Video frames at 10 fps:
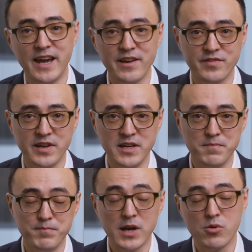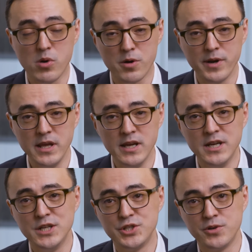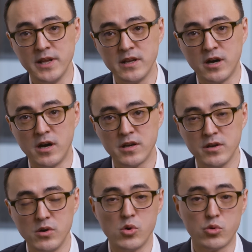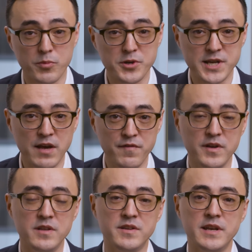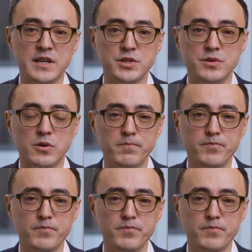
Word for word: AXA, Macquarie, John Hancock, or Robert Half International.